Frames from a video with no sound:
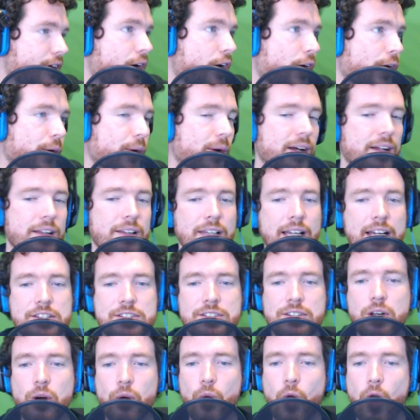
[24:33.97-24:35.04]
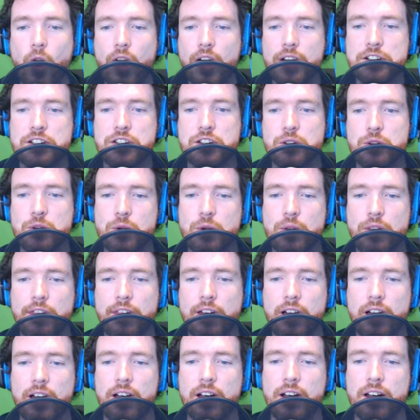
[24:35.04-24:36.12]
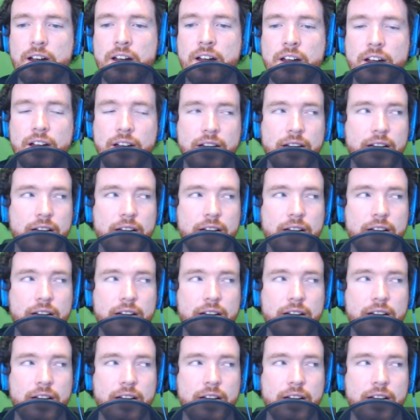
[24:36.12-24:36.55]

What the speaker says: So let's go on to the